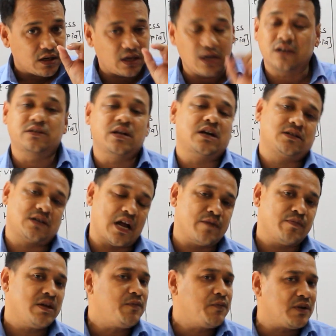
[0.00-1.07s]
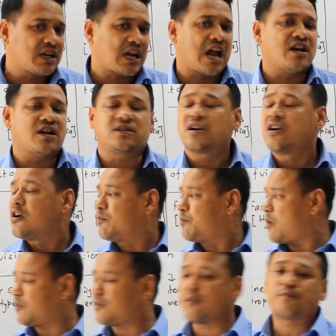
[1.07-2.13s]
At that time, if it cannot
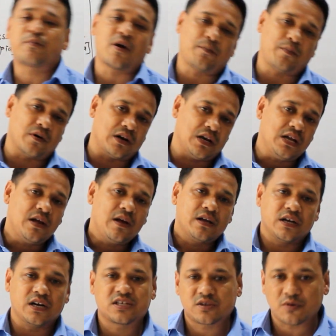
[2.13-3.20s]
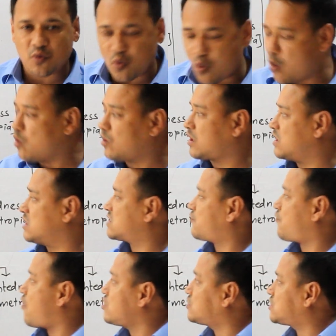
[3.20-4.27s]
perform properly its work, its
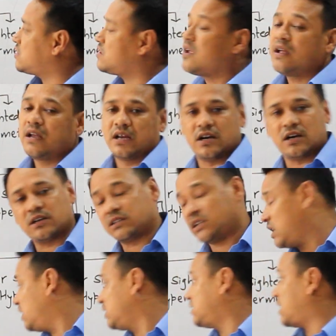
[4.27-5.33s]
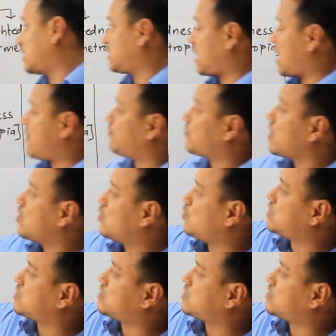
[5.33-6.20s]
function, at that time we